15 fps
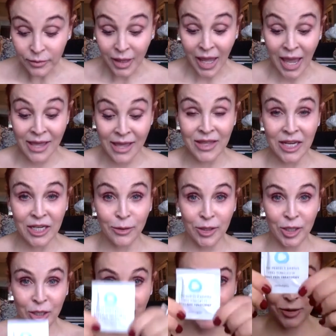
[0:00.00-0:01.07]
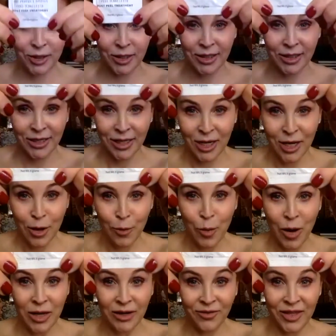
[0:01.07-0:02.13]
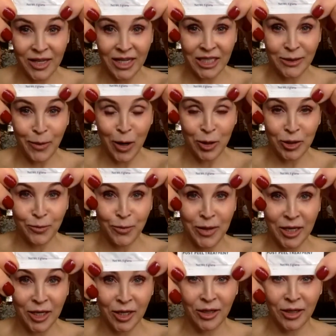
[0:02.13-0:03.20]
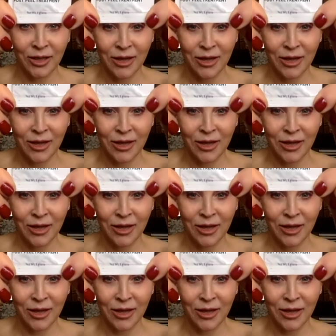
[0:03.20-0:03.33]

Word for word: And then you would use one of these post-peel